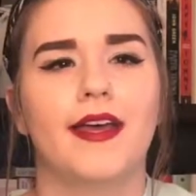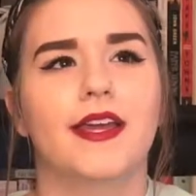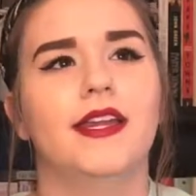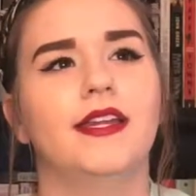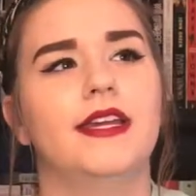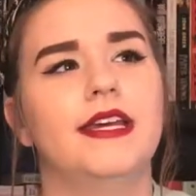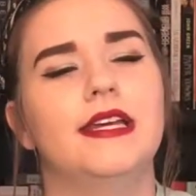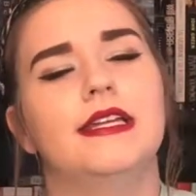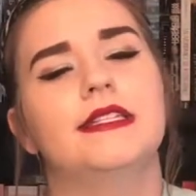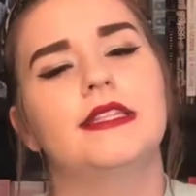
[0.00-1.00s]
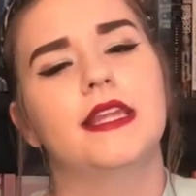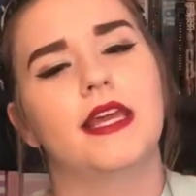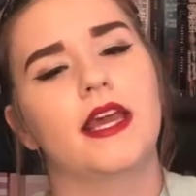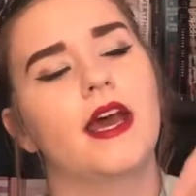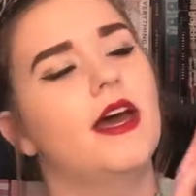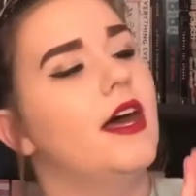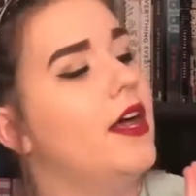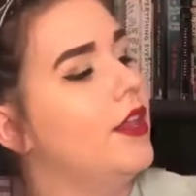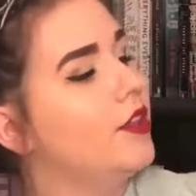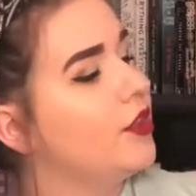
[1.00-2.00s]
It is the
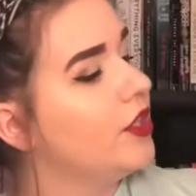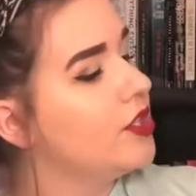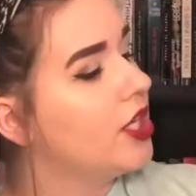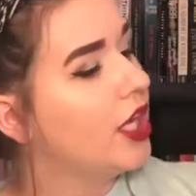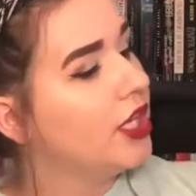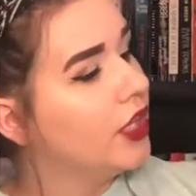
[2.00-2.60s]
13